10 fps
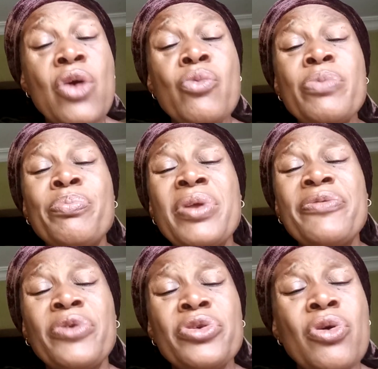We pray
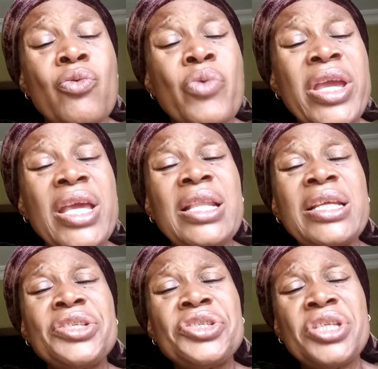for your will
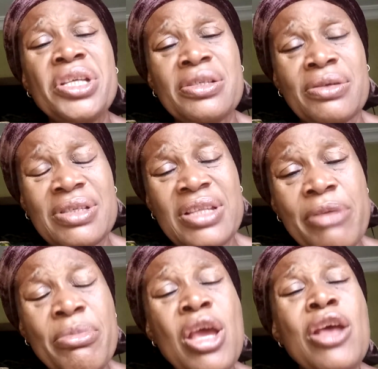in Jesus'
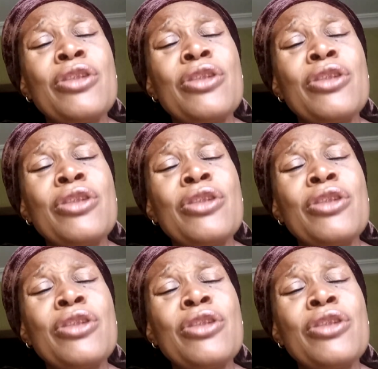name.